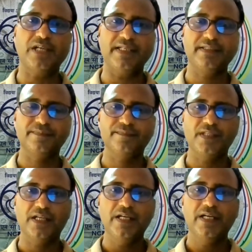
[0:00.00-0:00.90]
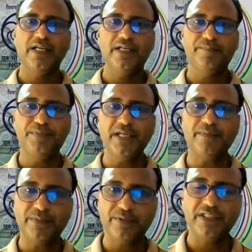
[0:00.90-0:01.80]
like PM
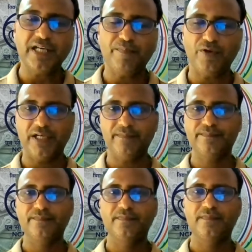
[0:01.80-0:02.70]
Vidya program,